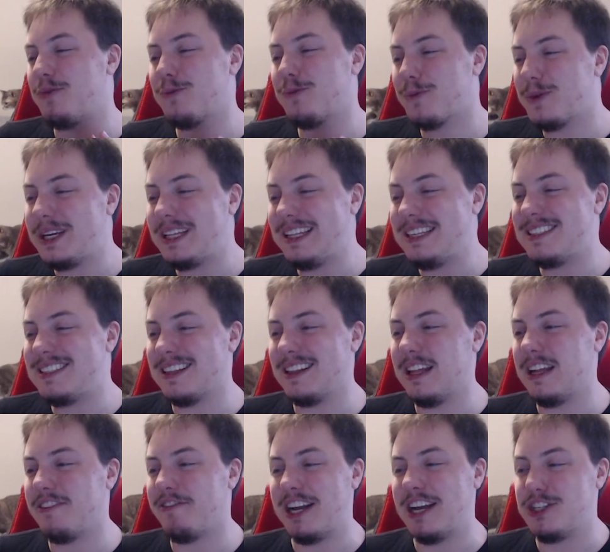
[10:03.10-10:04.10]
really
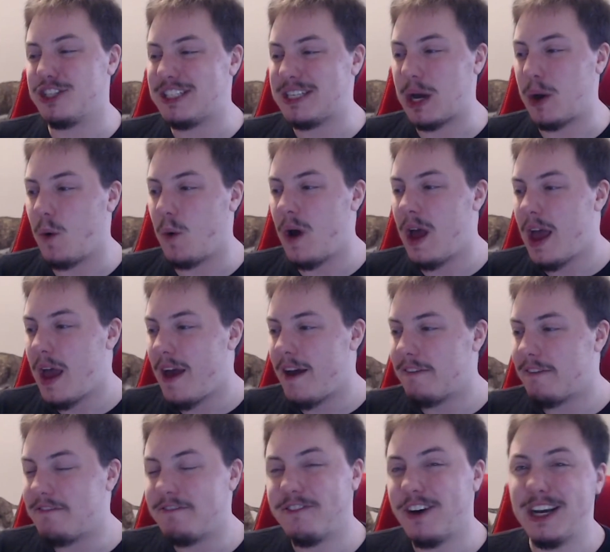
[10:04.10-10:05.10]
solidify just how
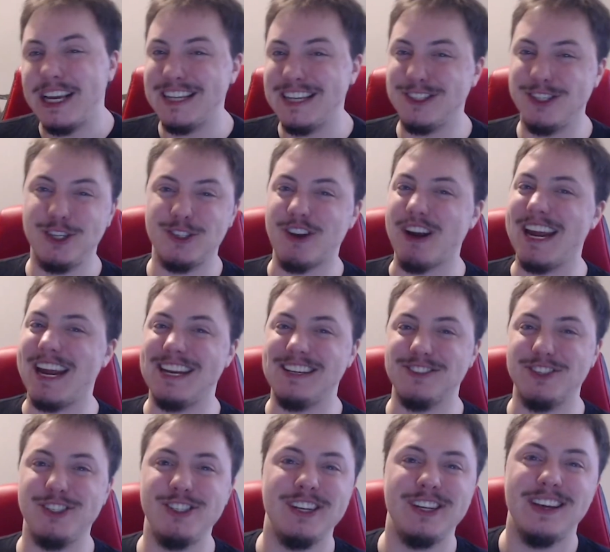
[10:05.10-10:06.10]
fucking
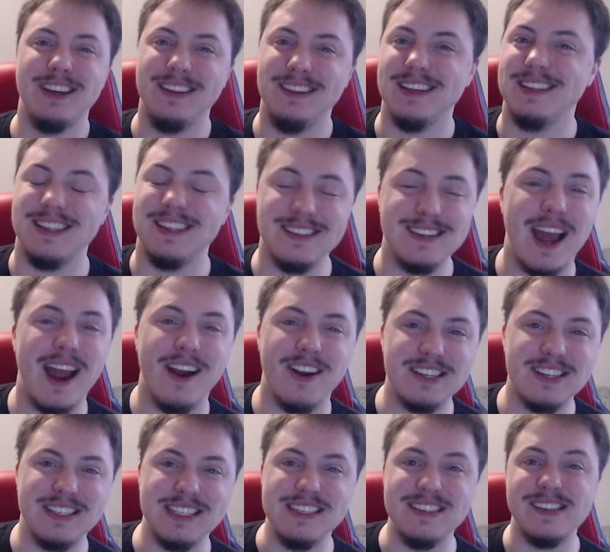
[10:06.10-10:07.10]
strange this entire
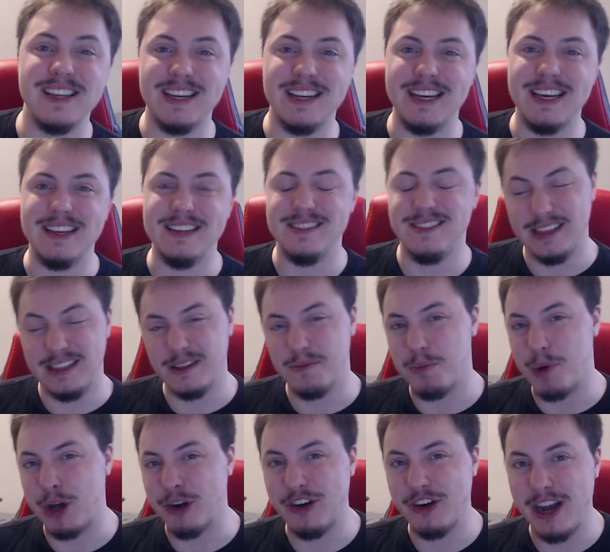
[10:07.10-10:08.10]
season is in the
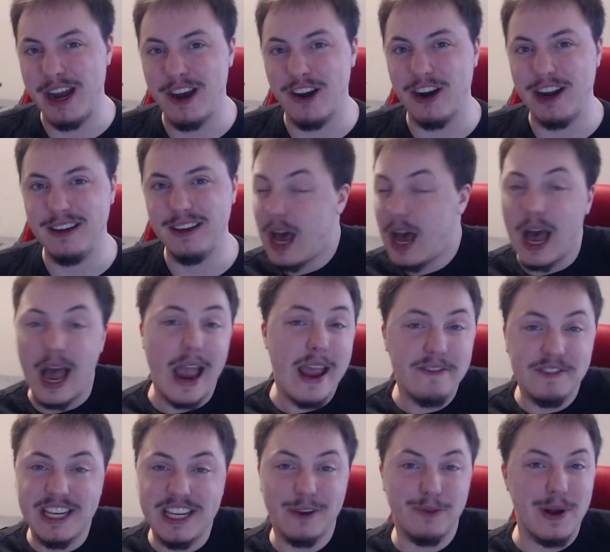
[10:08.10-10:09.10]
modern era. I have
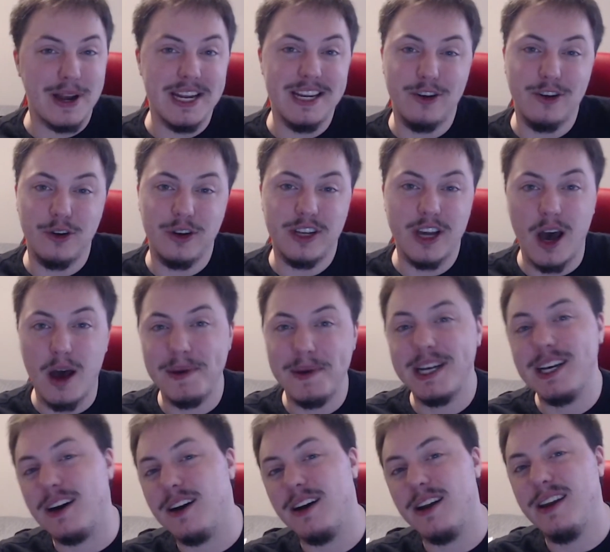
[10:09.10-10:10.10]
to get ready to go to
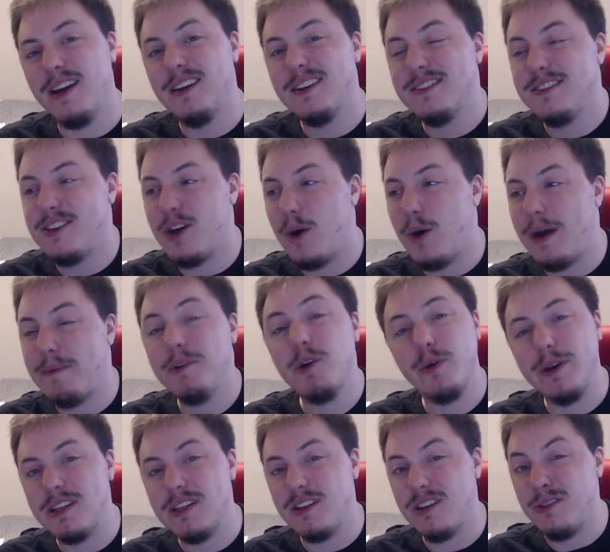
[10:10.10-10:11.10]
Comic-Con, so I'm
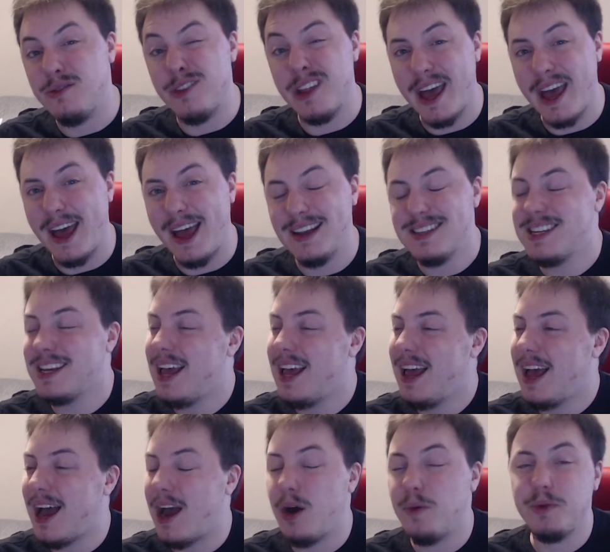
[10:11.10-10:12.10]
going to do that.
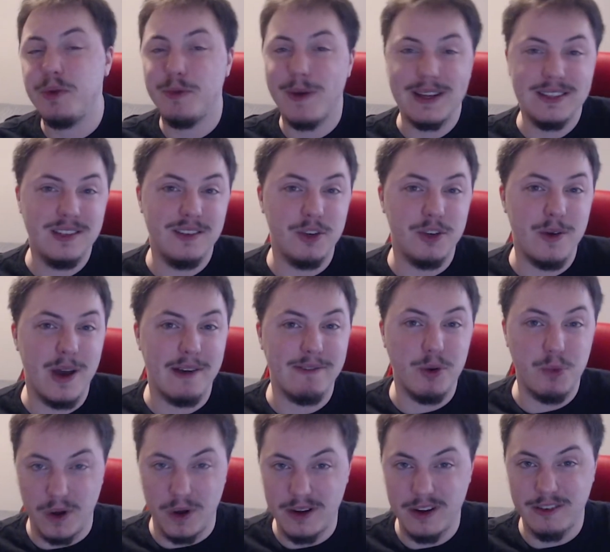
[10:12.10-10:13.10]
I hope the rest of you have a
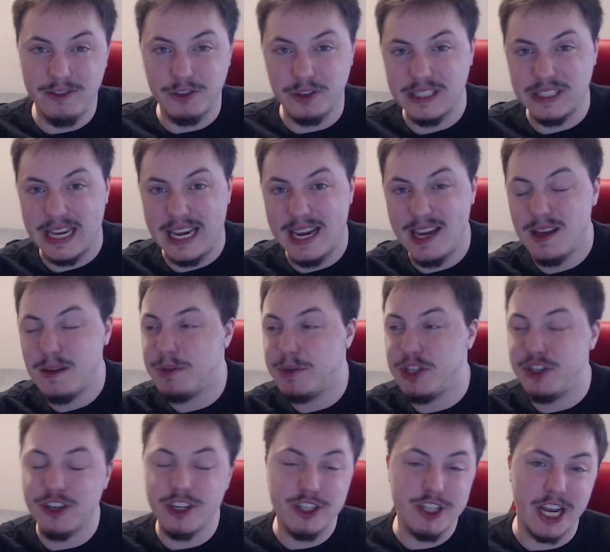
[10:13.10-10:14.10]
wonderful day. Be
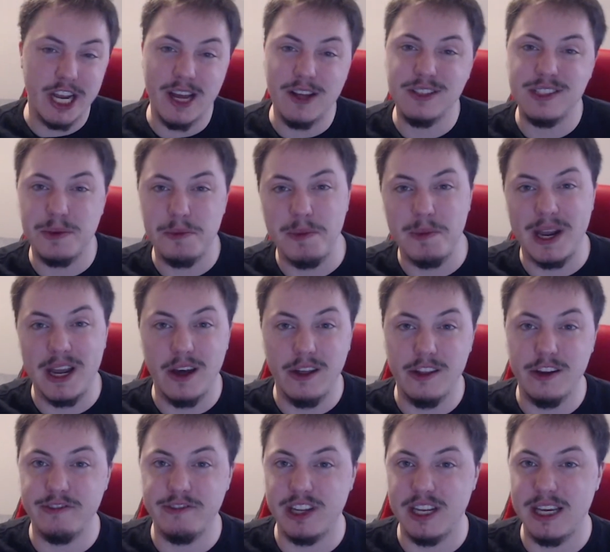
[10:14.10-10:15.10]
sure to check out some of my
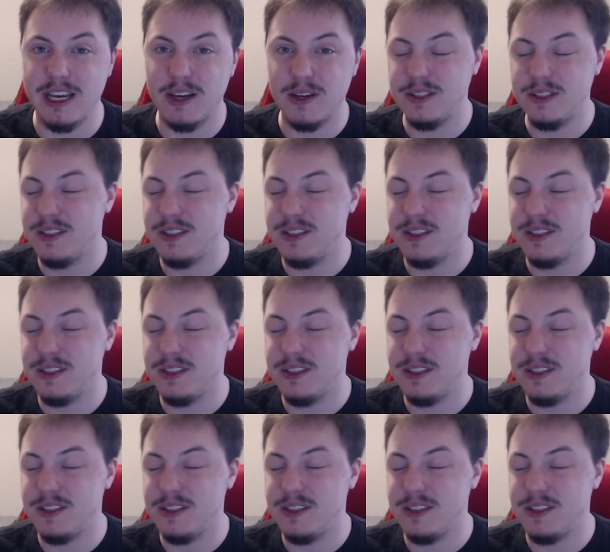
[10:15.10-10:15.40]
other videos.